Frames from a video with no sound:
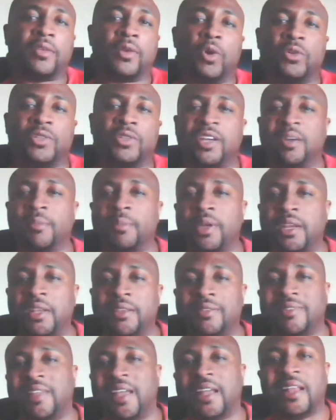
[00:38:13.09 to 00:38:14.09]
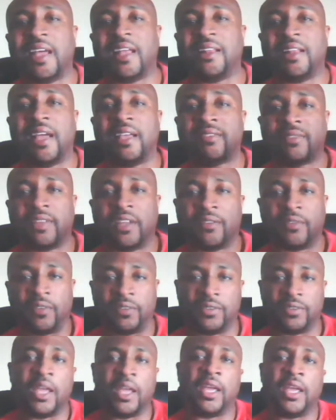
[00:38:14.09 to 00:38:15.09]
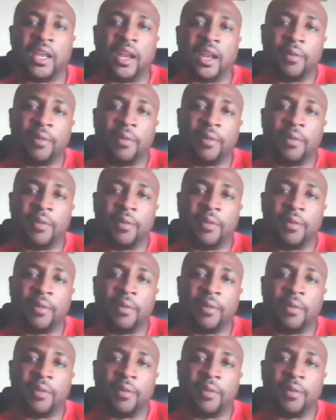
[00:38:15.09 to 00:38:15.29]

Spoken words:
hotel meetings, that stuff is dead.